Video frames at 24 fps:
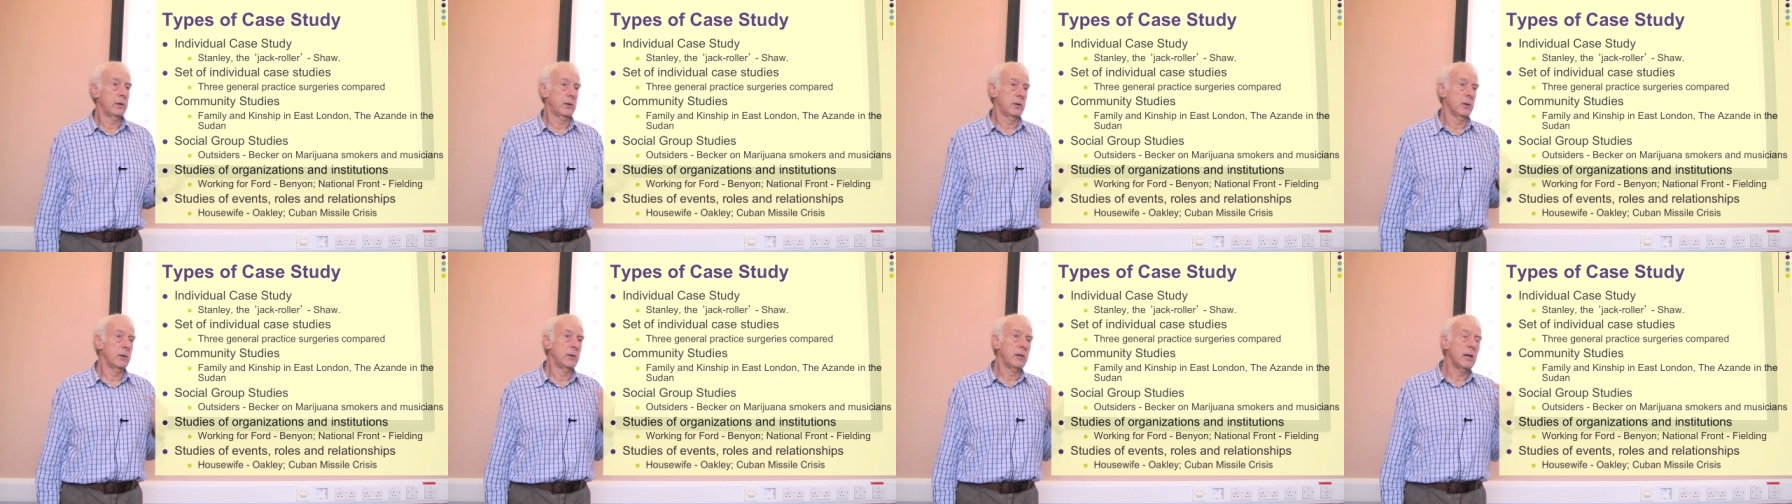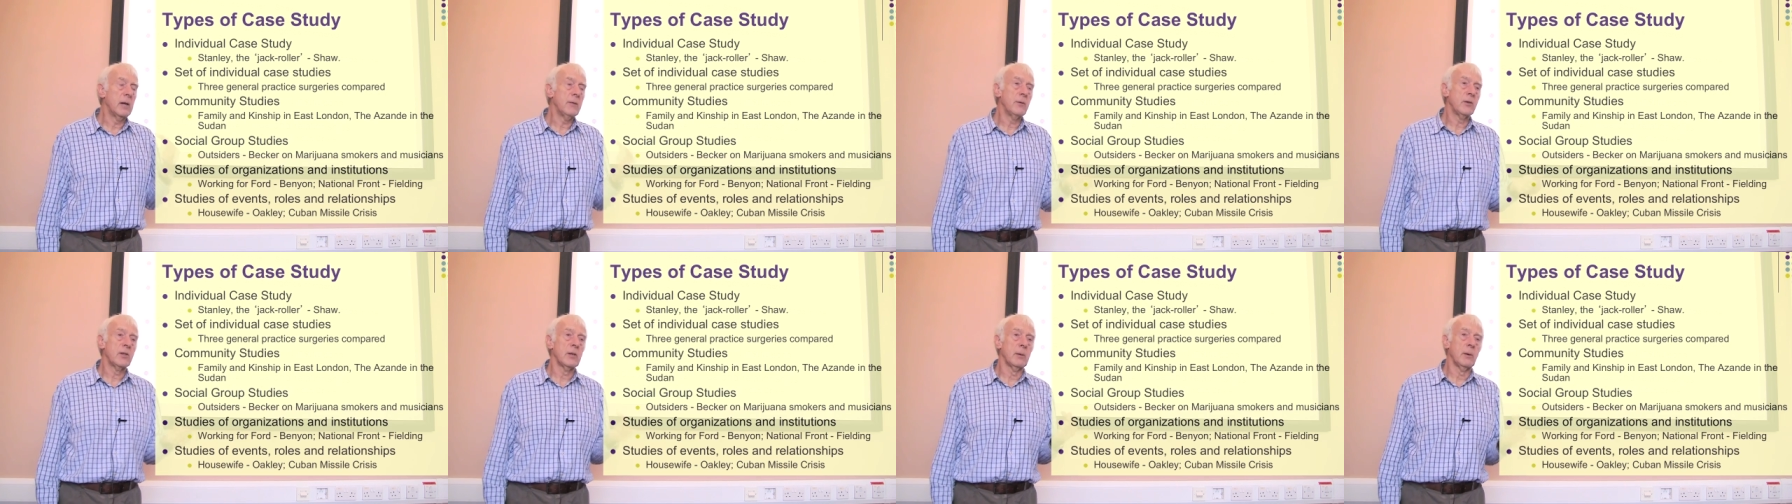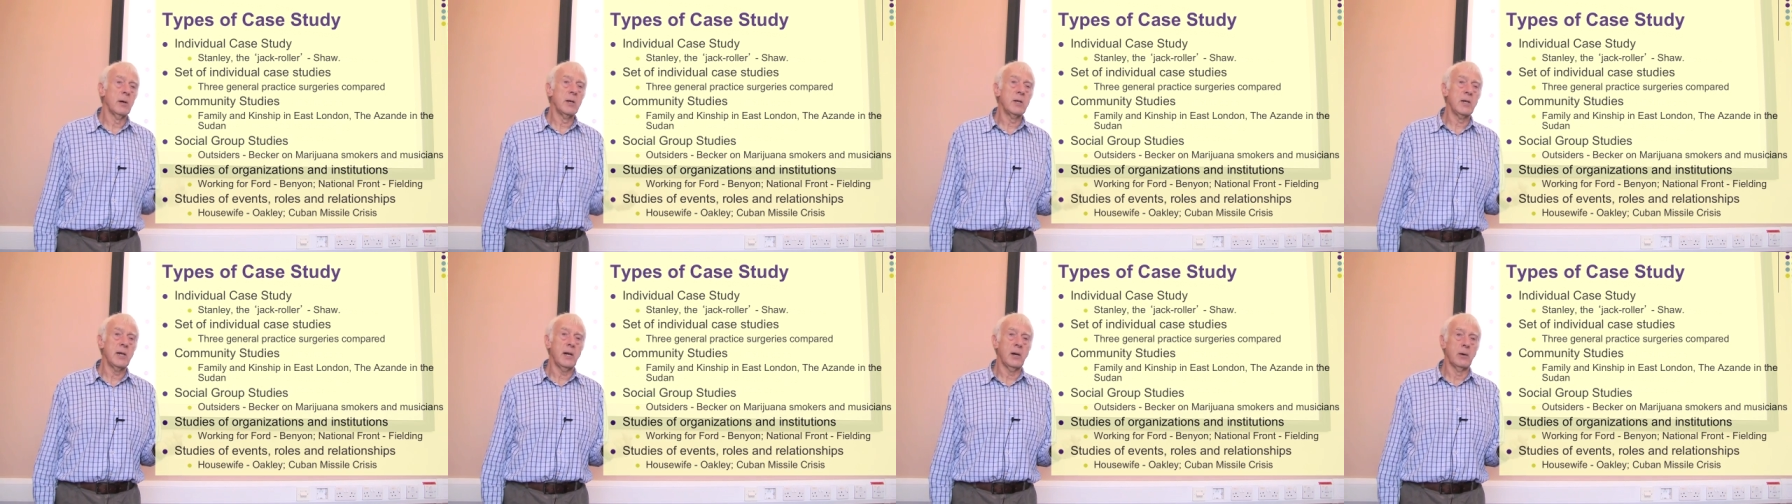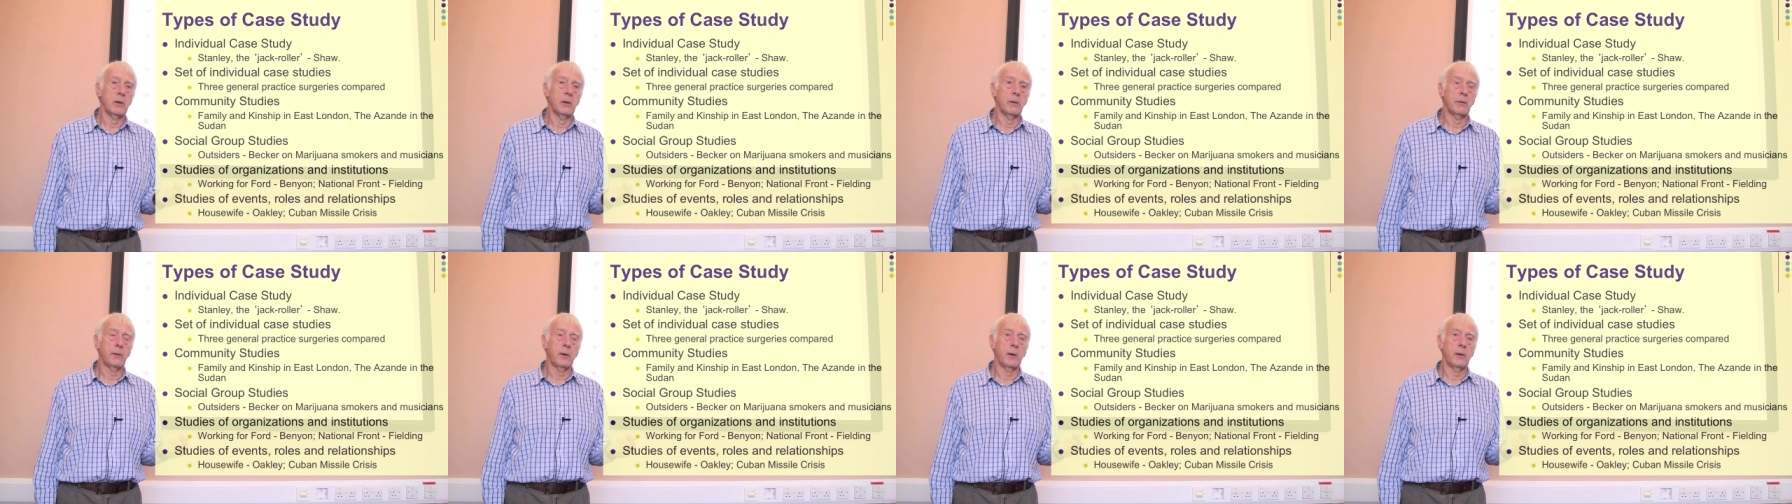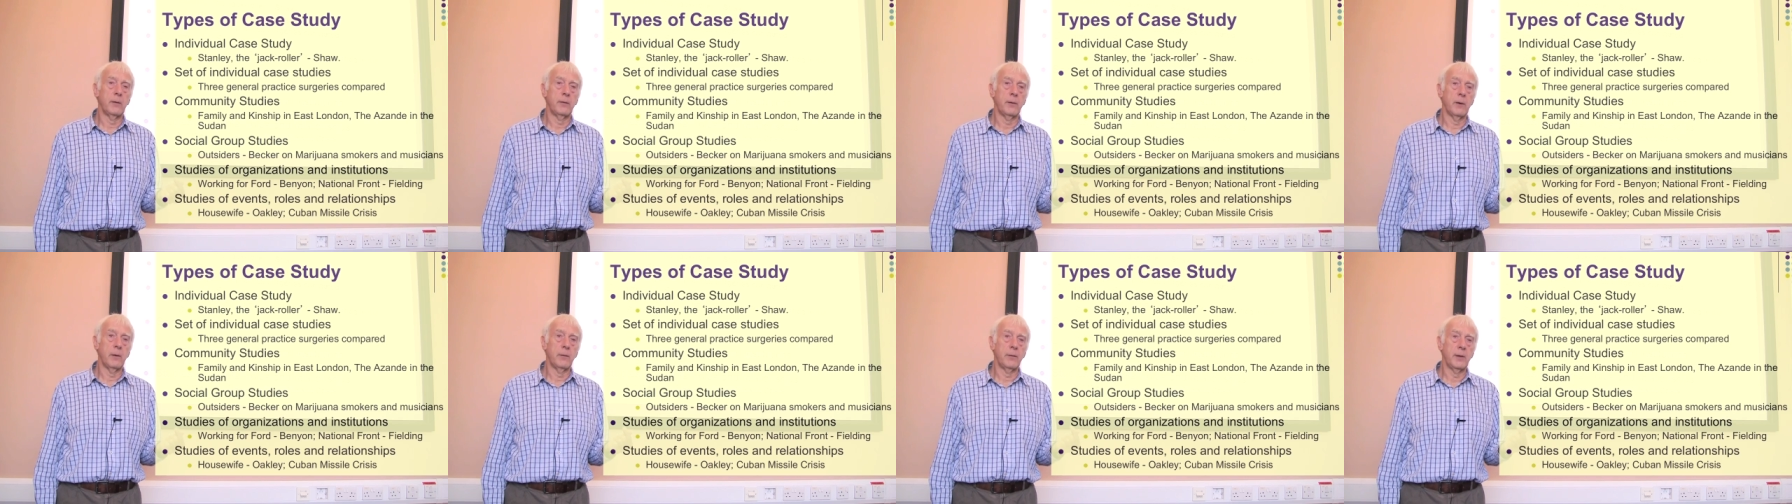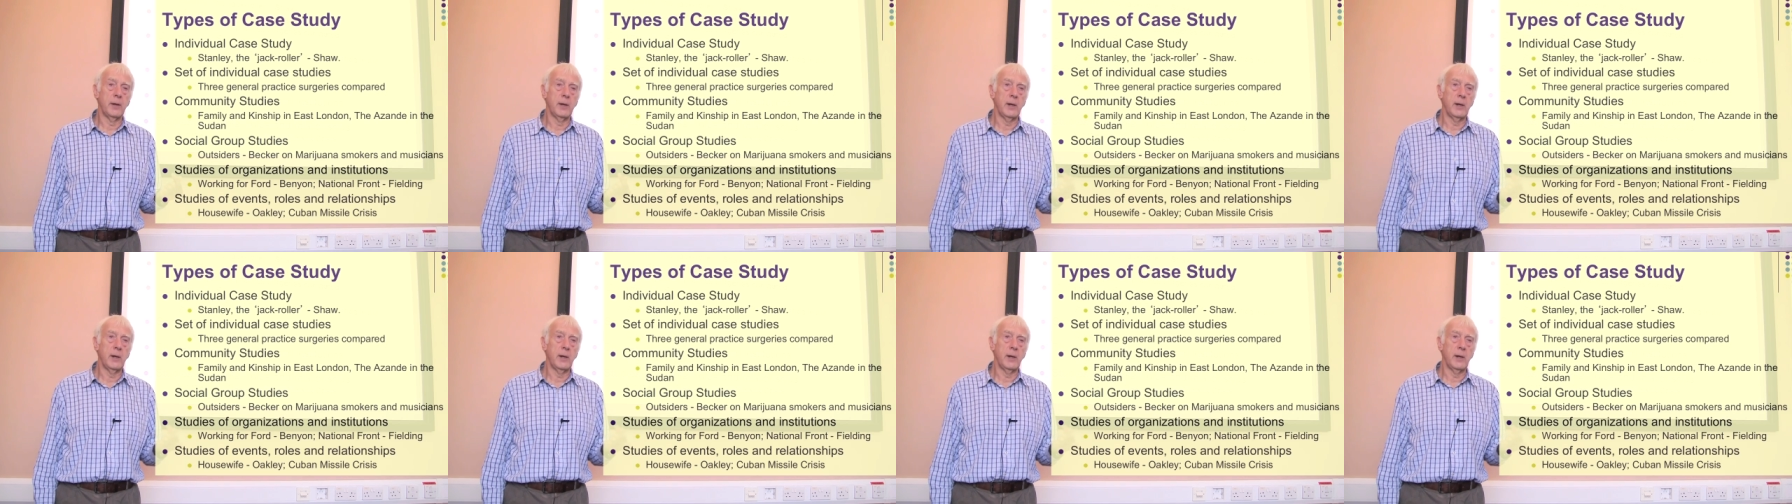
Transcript: to give you some idea of